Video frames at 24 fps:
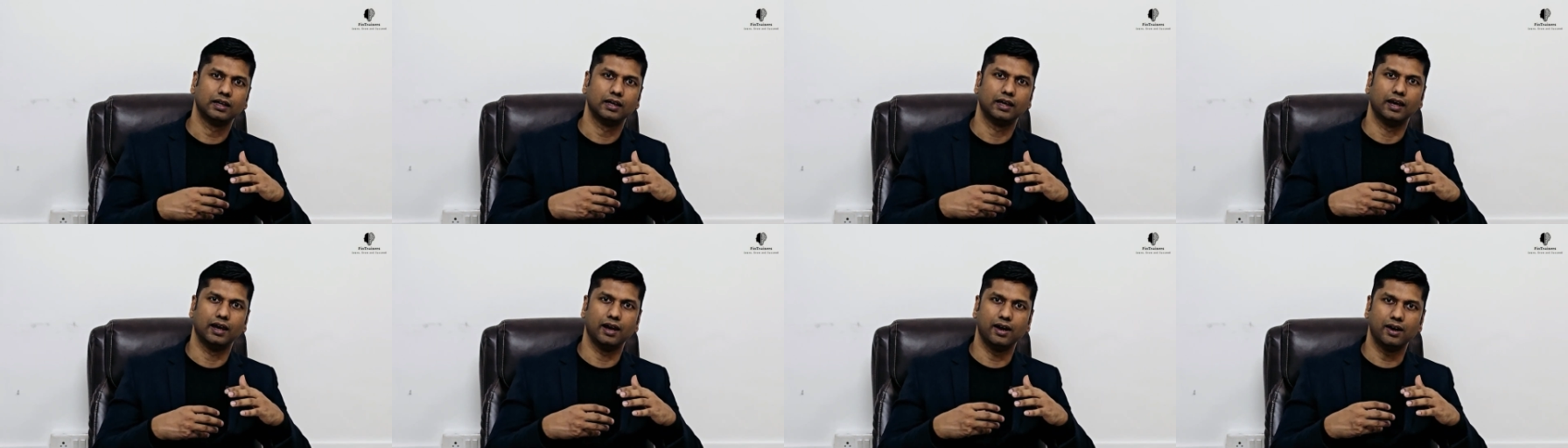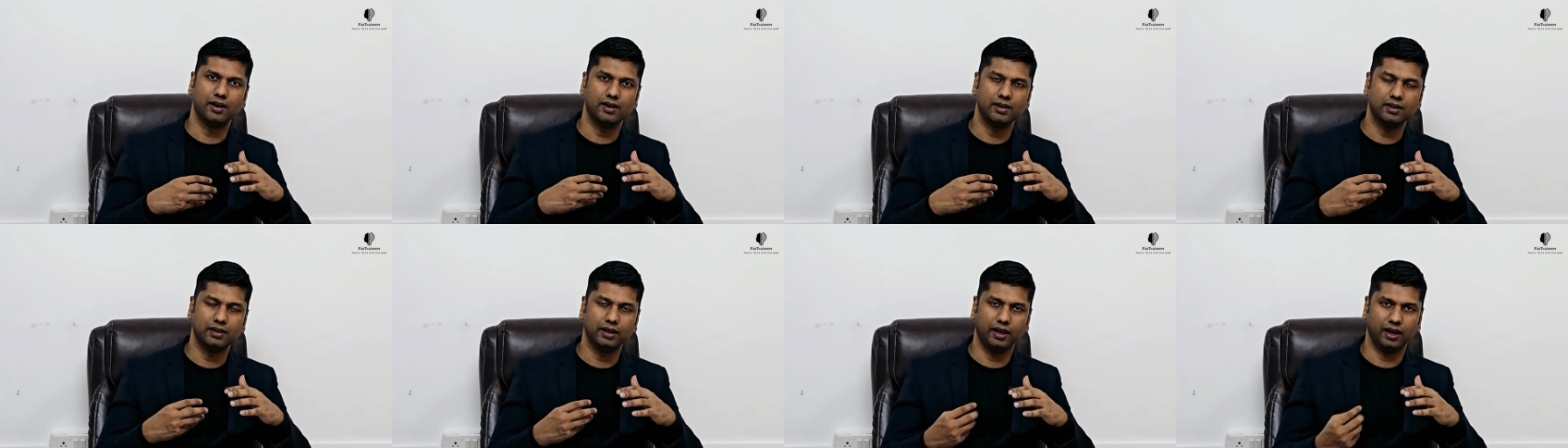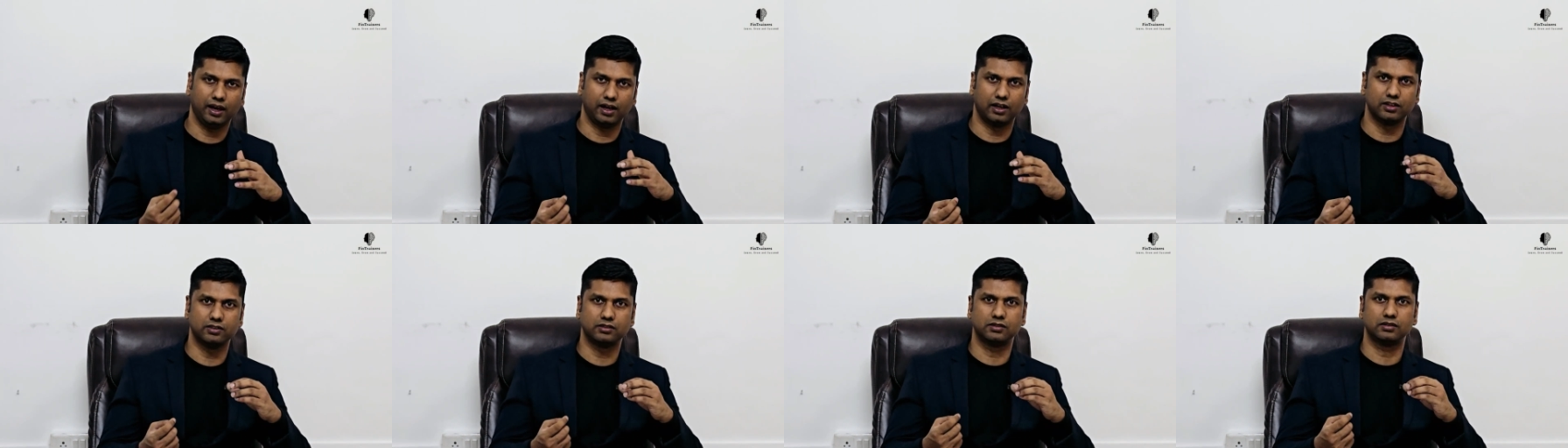
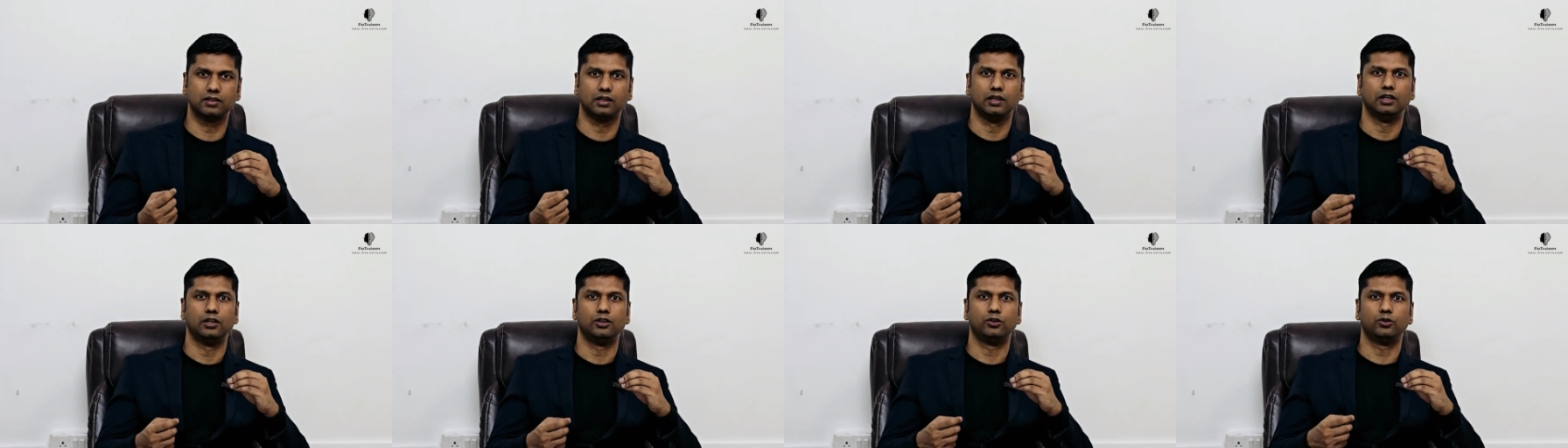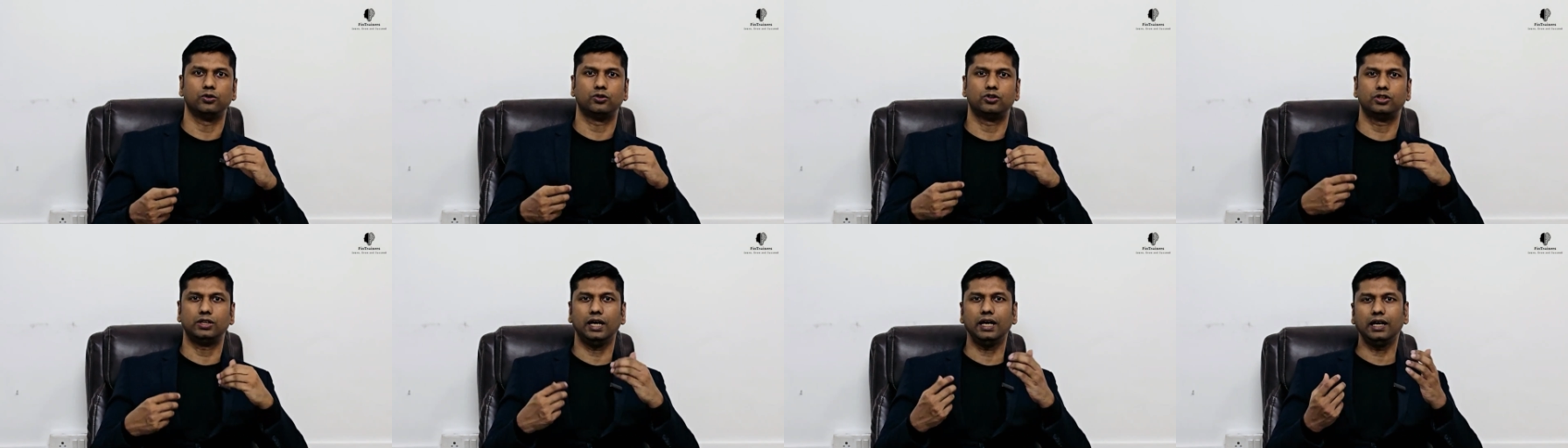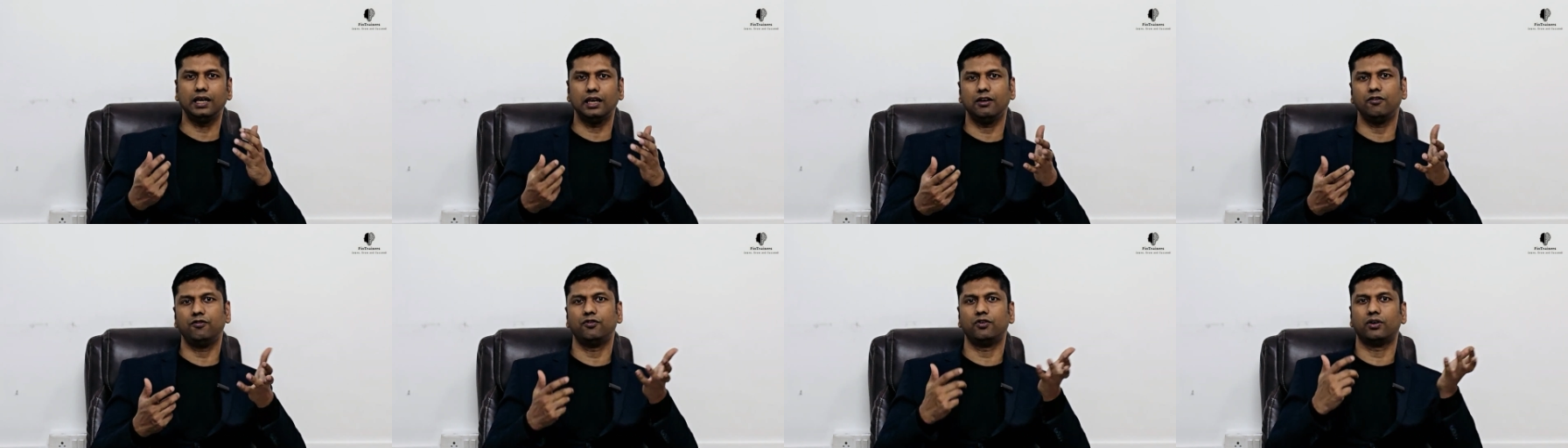areas to
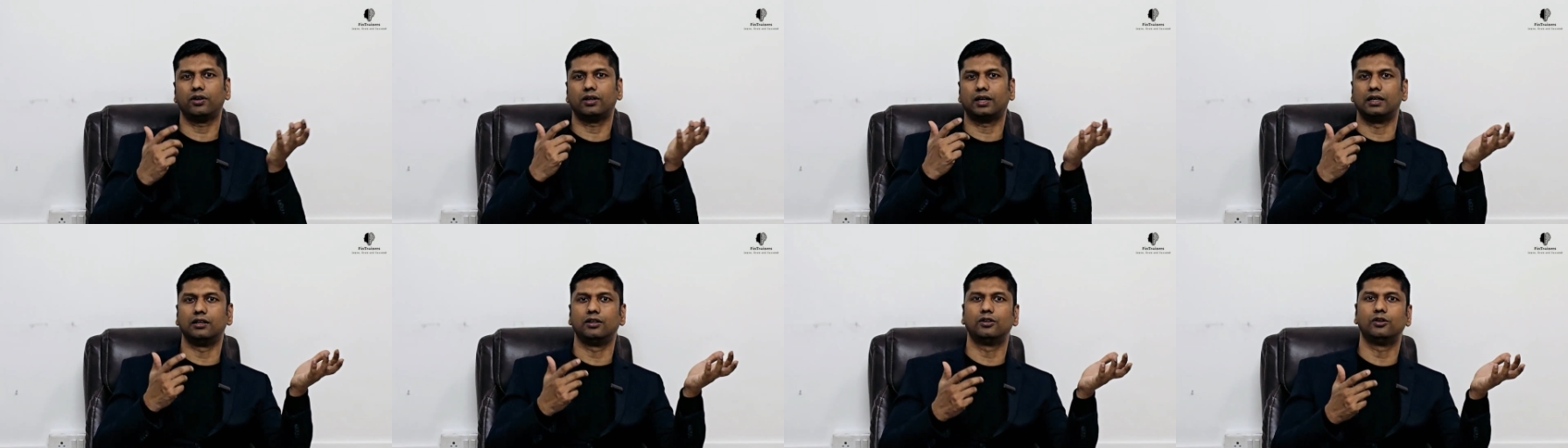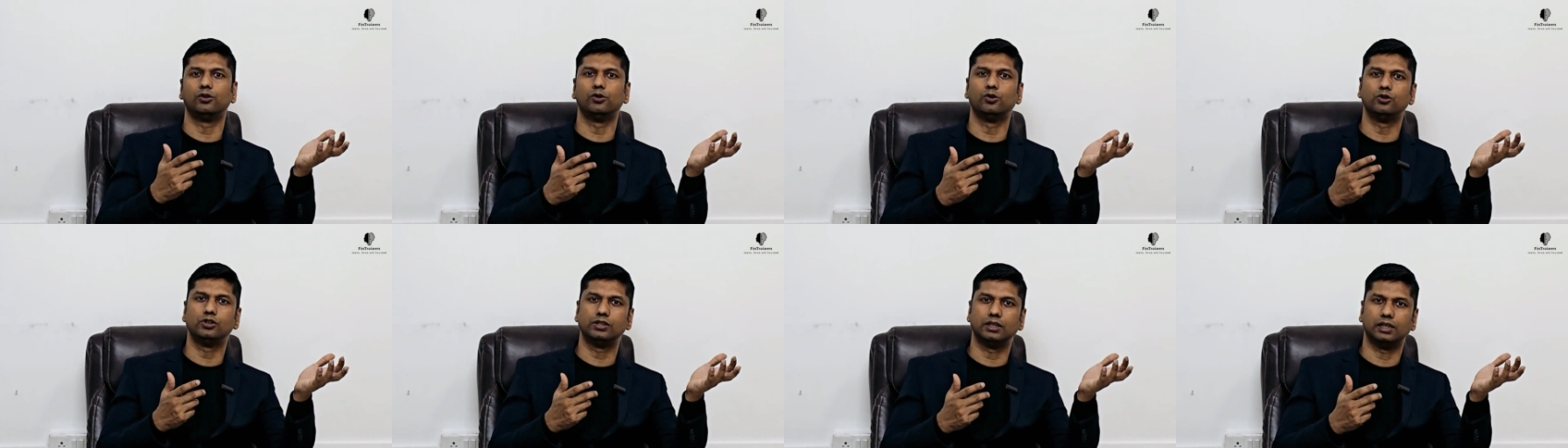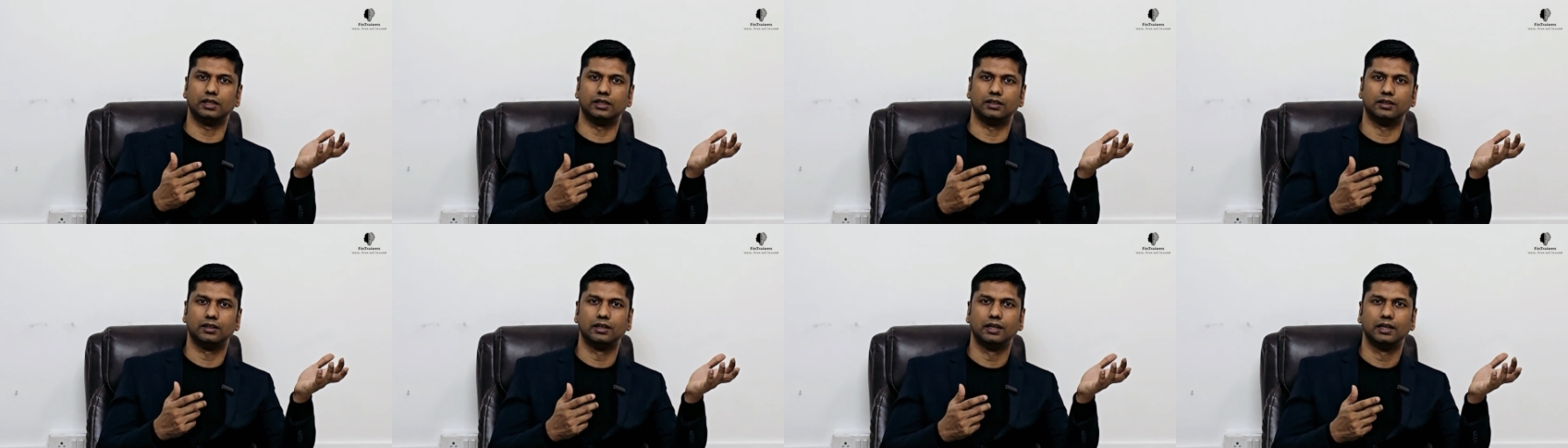check if your
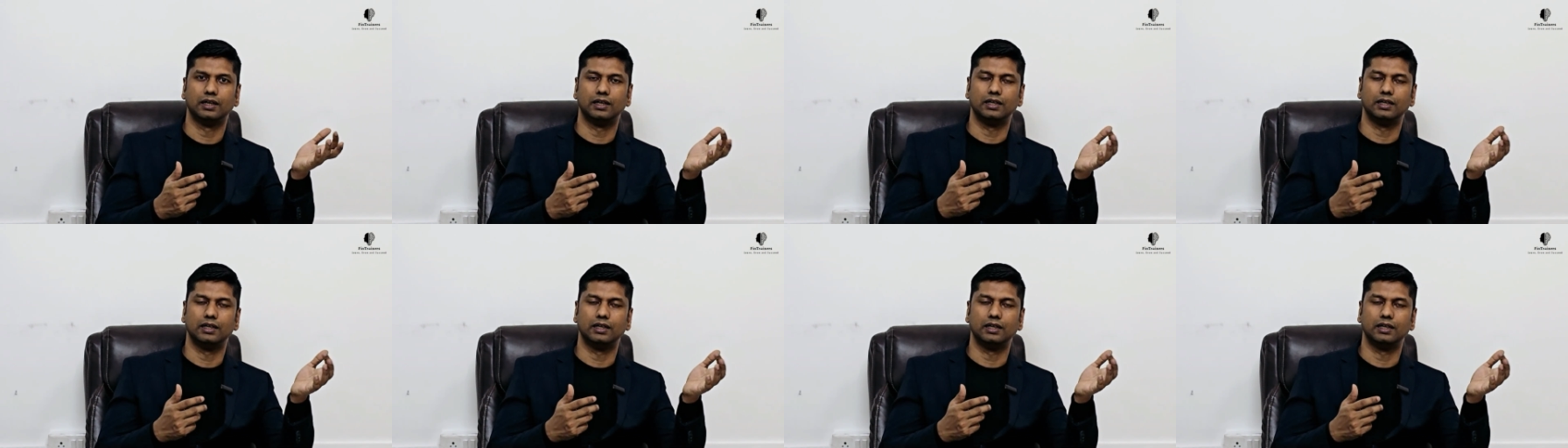conclusion